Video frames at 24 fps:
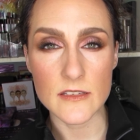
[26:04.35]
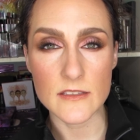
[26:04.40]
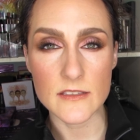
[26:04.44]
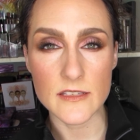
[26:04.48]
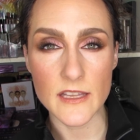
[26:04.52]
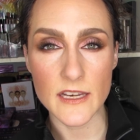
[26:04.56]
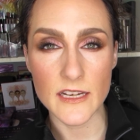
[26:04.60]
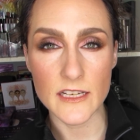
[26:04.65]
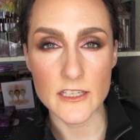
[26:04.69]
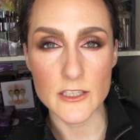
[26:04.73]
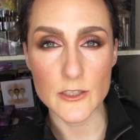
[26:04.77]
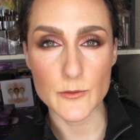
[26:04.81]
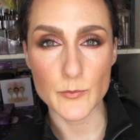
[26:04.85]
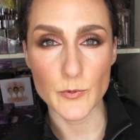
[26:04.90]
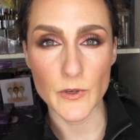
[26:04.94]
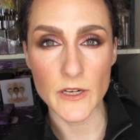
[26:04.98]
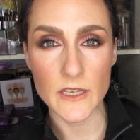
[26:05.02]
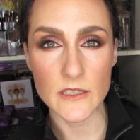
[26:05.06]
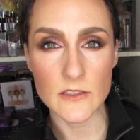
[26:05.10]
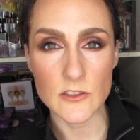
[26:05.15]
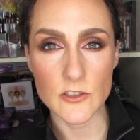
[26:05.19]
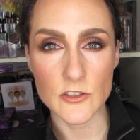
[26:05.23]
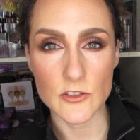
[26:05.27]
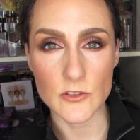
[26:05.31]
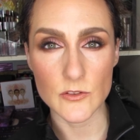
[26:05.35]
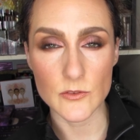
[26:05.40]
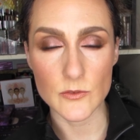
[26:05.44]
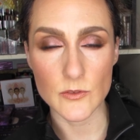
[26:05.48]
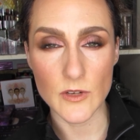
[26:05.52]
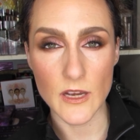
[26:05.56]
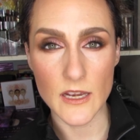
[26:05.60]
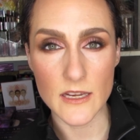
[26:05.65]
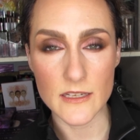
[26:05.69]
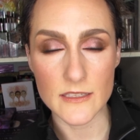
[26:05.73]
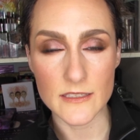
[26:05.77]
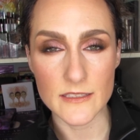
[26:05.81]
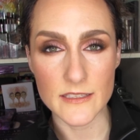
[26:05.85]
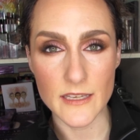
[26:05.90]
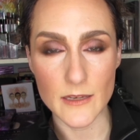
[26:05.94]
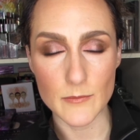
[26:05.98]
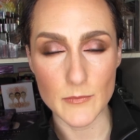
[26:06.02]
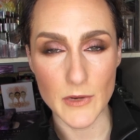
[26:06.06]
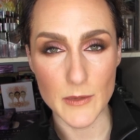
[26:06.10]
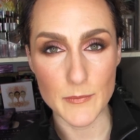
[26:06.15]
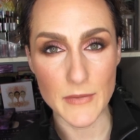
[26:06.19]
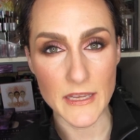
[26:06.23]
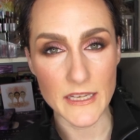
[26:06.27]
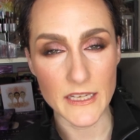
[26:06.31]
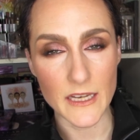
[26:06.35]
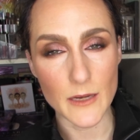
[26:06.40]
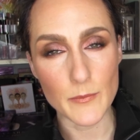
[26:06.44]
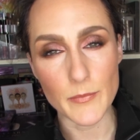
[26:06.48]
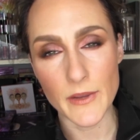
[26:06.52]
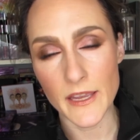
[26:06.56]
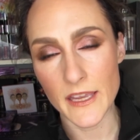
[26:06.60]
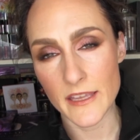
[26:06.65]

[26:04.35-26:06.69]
setting spray to set my makeup,